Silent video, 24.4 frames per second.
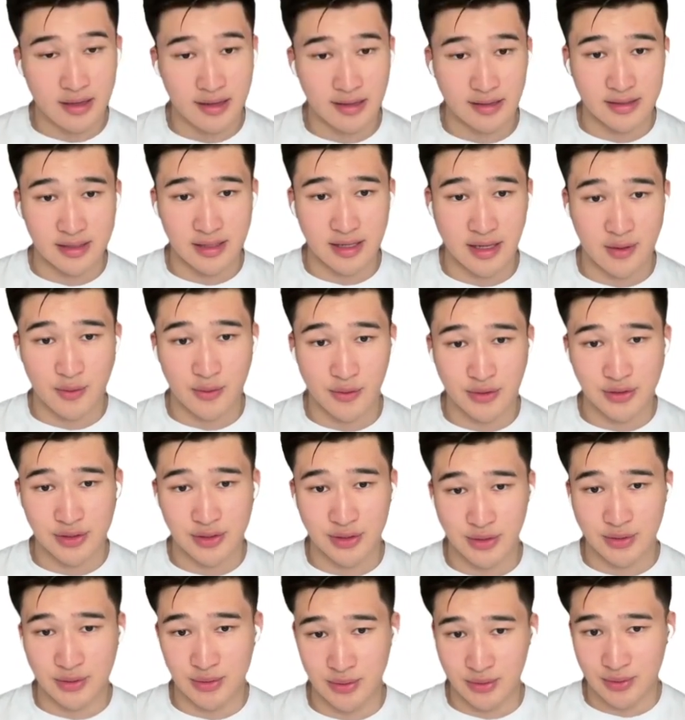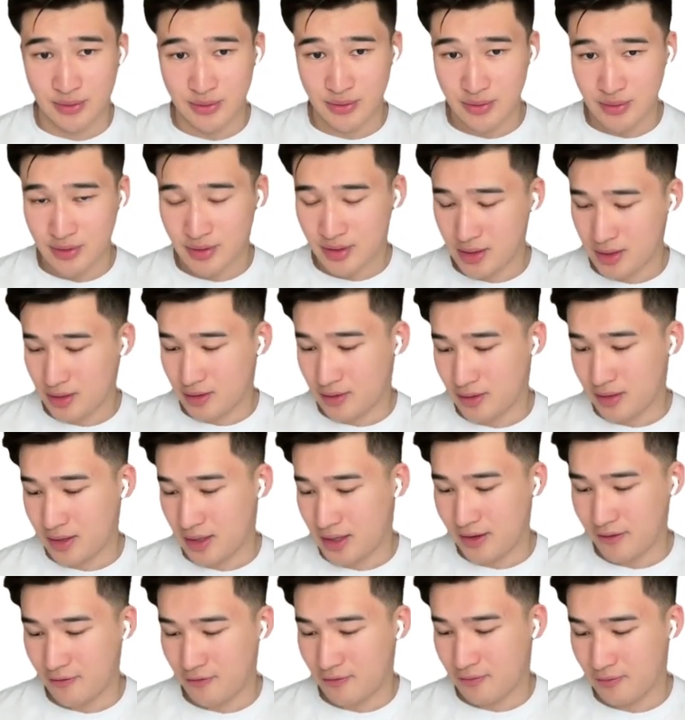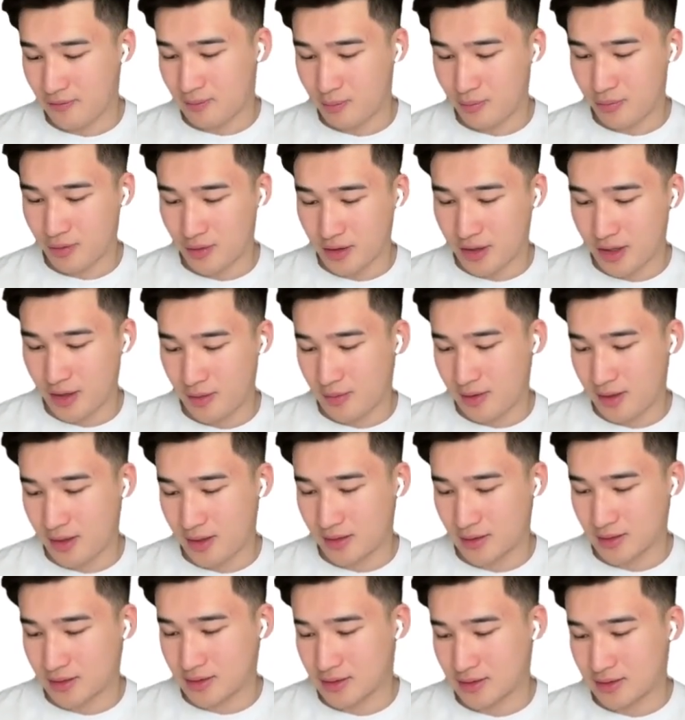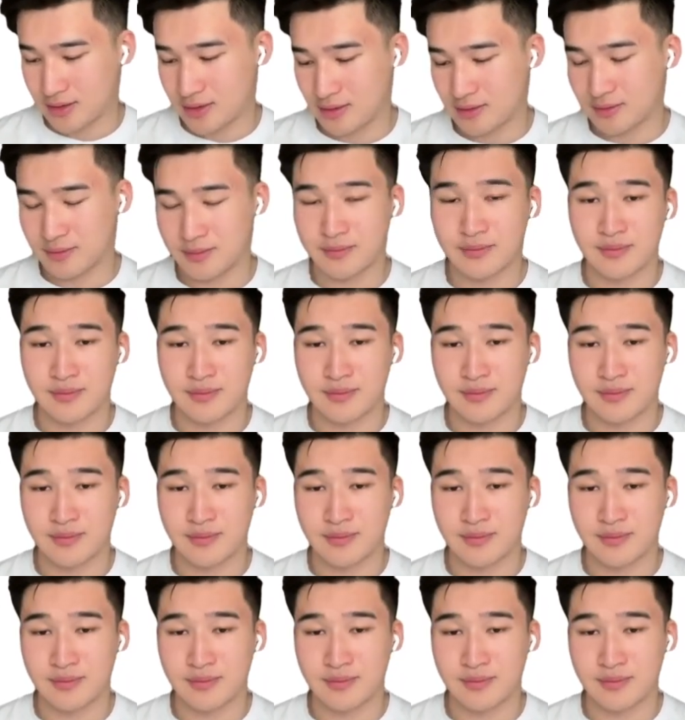is equals to our f prime x.